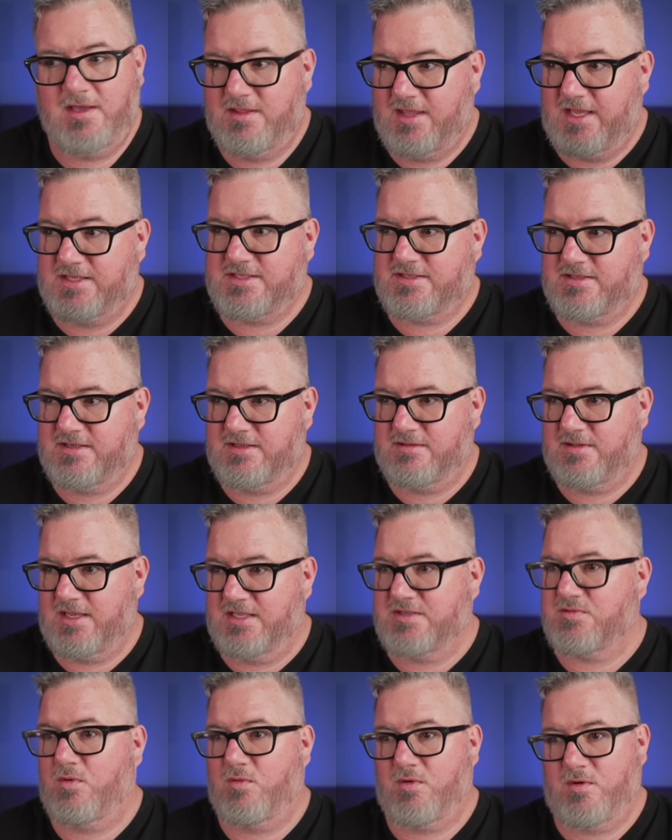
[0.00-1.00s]
That's
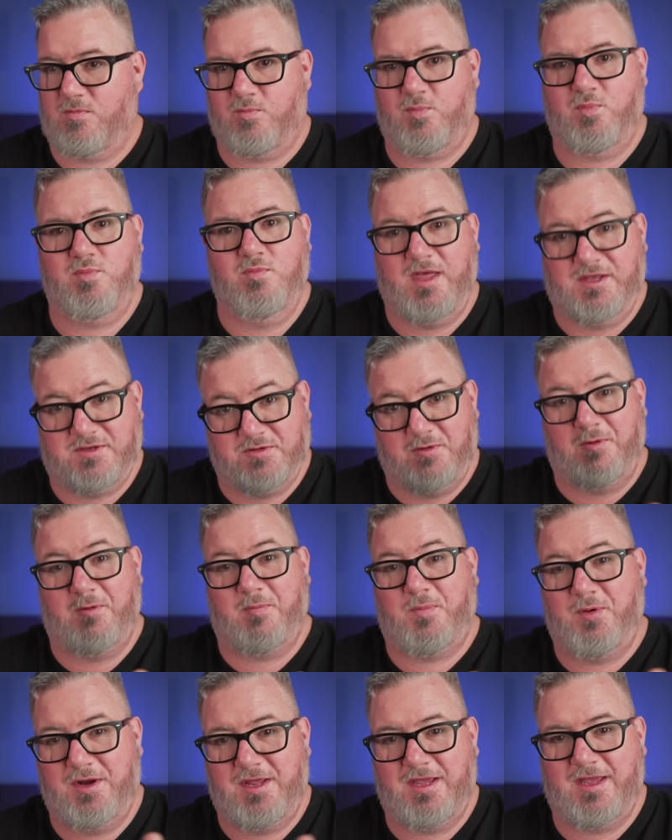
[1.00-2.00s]
what we're
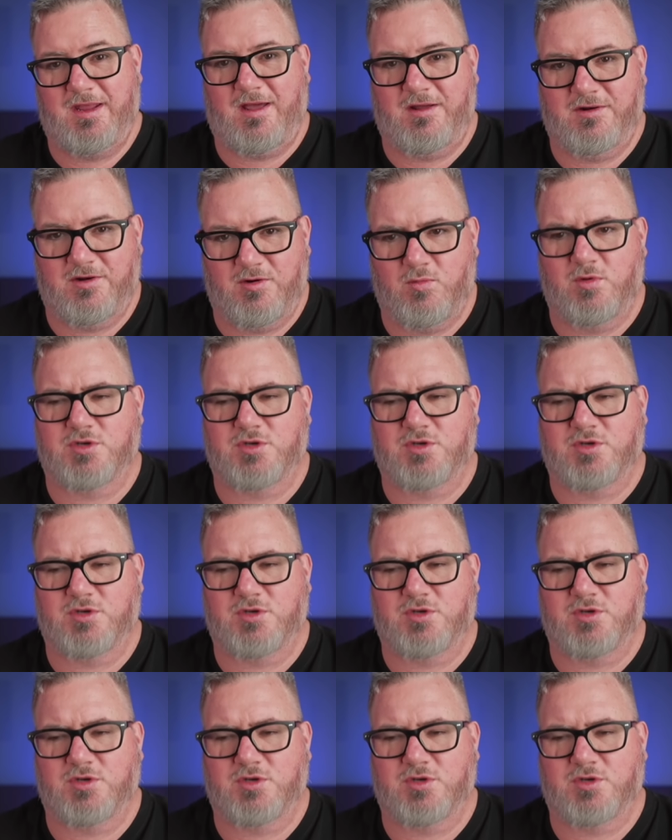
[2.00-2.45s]
putting it under.